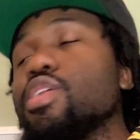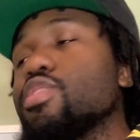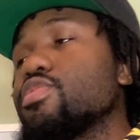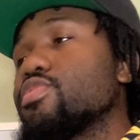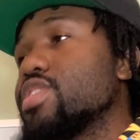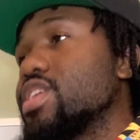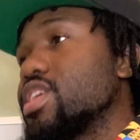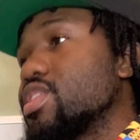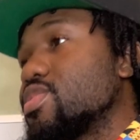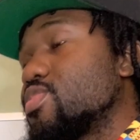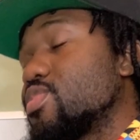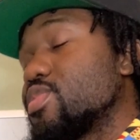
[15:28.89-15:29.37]

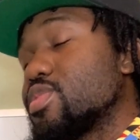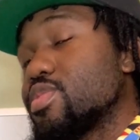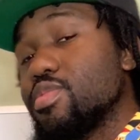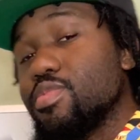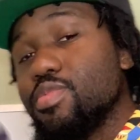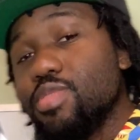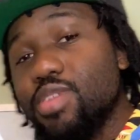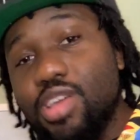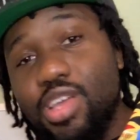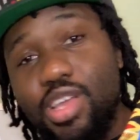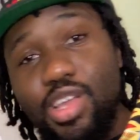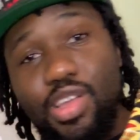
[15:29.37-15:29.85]
So this was
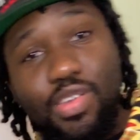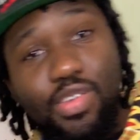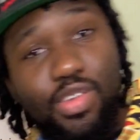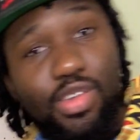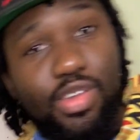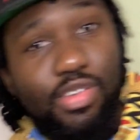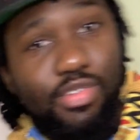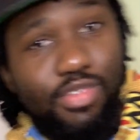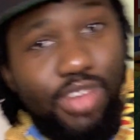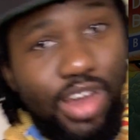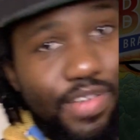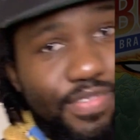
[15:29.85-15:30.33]

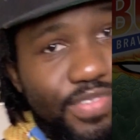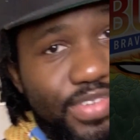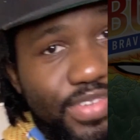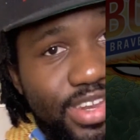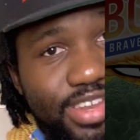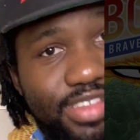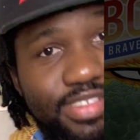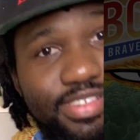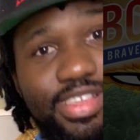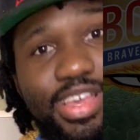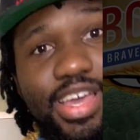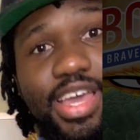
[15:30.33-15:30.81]
graphic
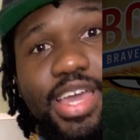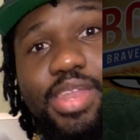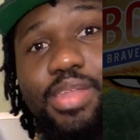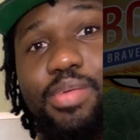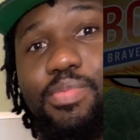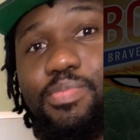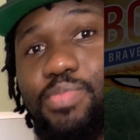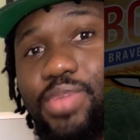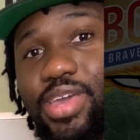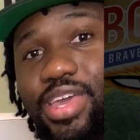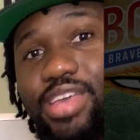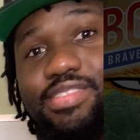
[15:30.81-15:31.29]
design
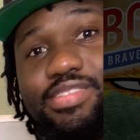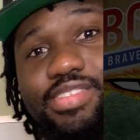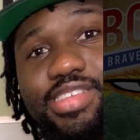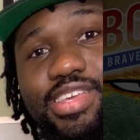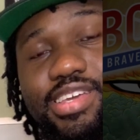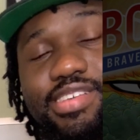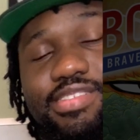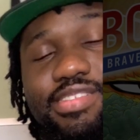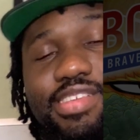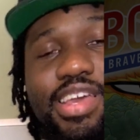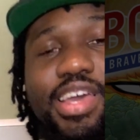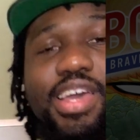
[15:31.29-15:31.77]

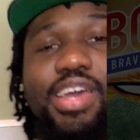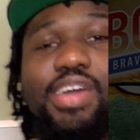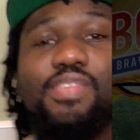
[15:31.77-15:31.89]
basics.